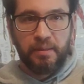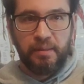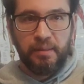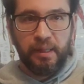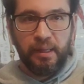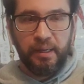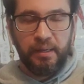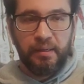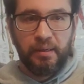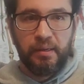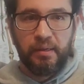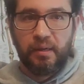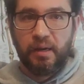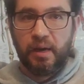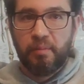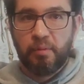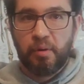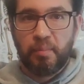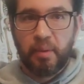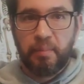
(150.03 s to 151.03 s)
Then
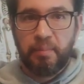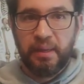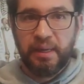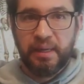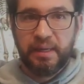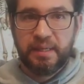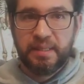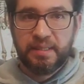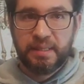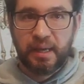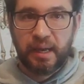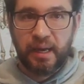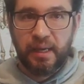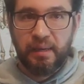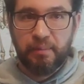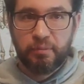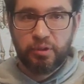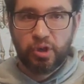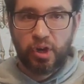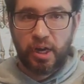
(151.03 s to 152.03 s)
I'm on my pinky
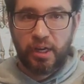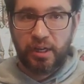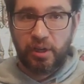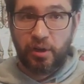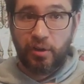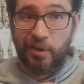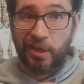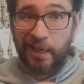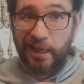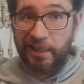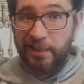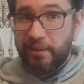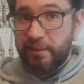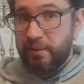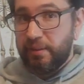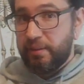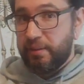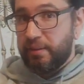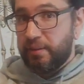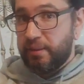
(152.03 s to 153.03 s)
side. I'm trying to go like
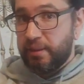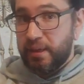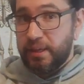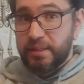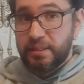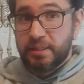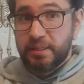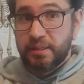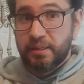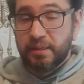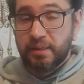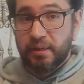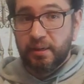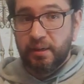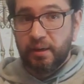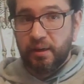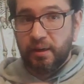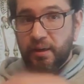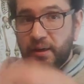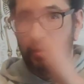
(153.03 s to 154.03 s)
this.
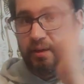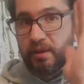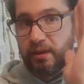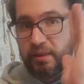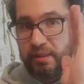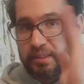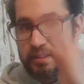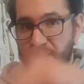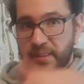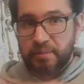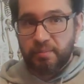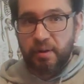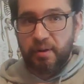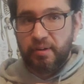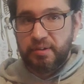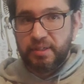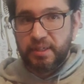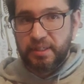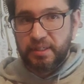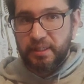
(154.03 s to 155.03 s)
This is my
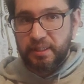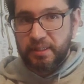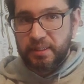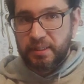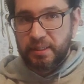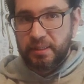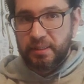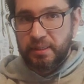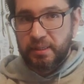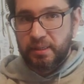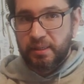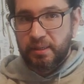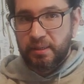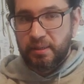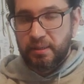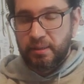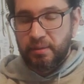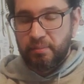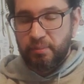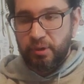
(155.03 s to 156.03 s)
resistance.
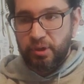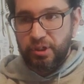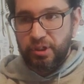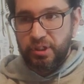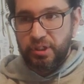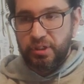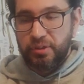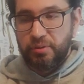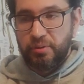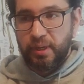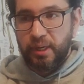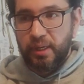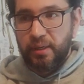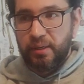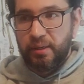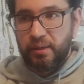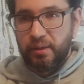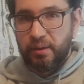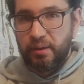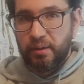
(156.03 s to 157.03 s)
Push into
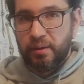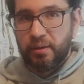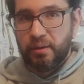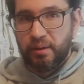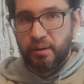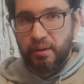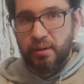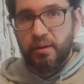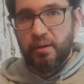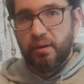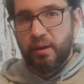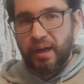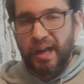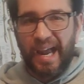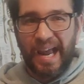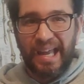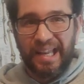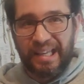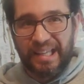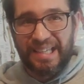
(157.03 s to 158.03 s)
it,
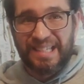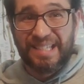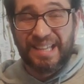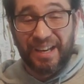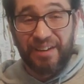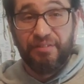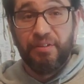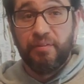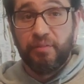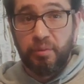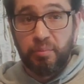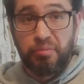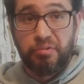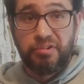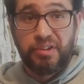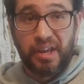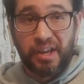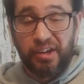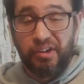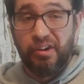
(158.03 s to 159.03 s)
at least like
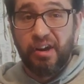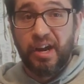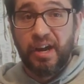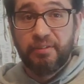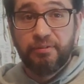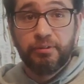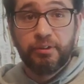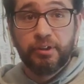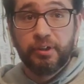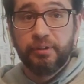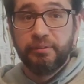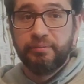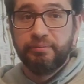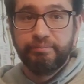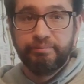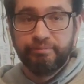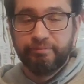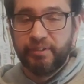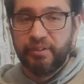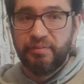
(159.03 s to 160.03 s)
50% of your effort,
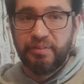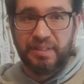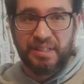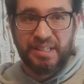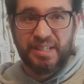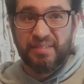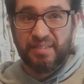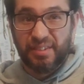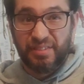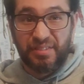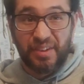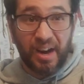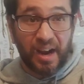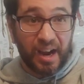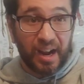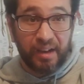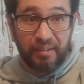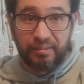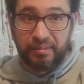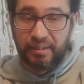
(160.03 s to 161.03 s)
50 to
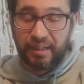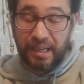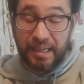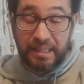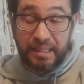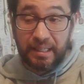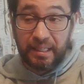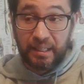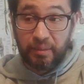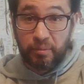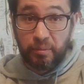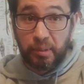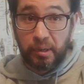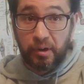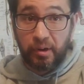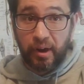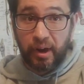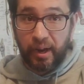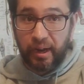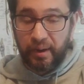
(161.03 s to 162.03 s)
75 ideally would be
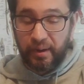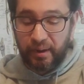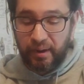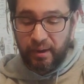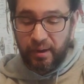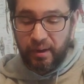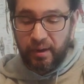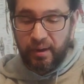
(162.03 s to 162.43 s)
great.